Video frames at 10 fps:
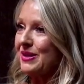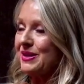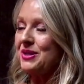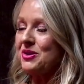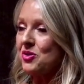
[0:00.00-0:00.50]
but
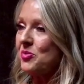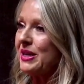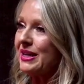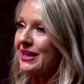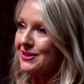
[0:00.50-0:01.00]
you know
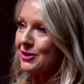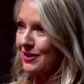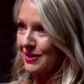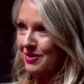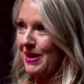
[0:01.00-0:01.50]
nobody
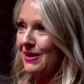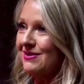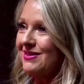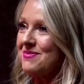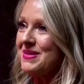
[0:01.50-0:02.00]
talks
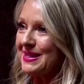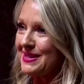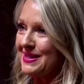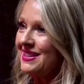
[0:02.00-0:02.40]
about the miss.